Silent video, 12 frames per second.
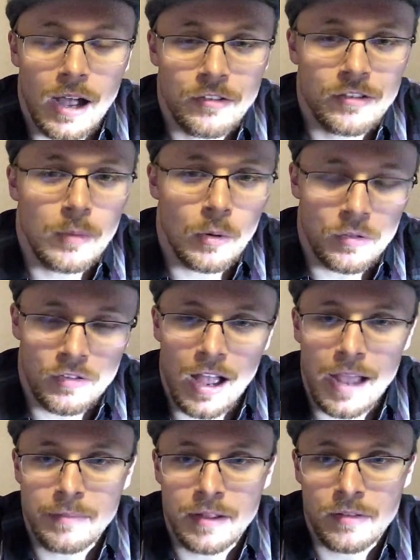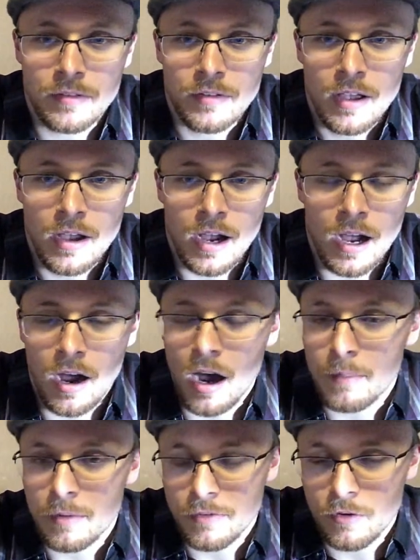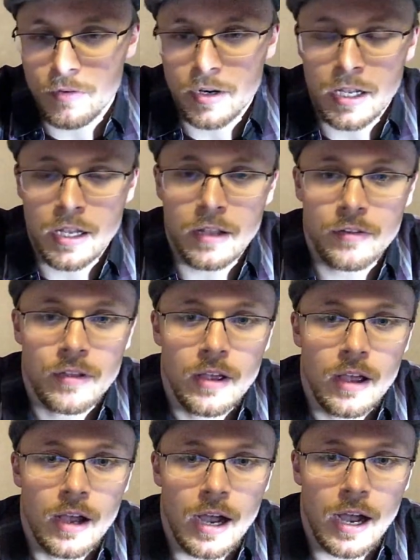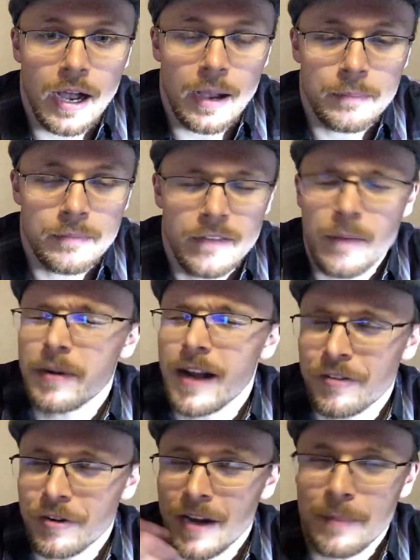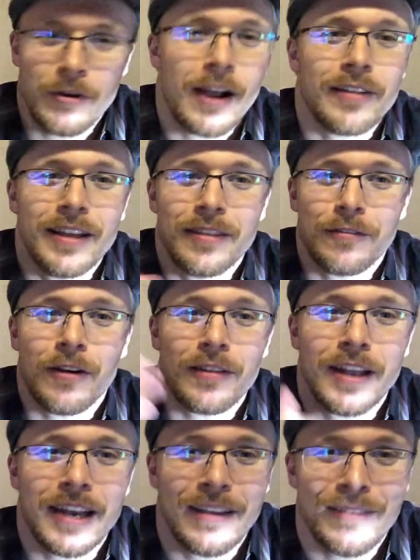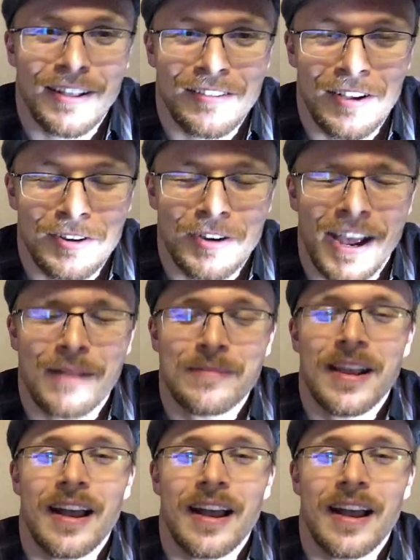Simone Simons, Amber Vuverhees, if I'm pronouncing her name correctly, the front lady of Xandria,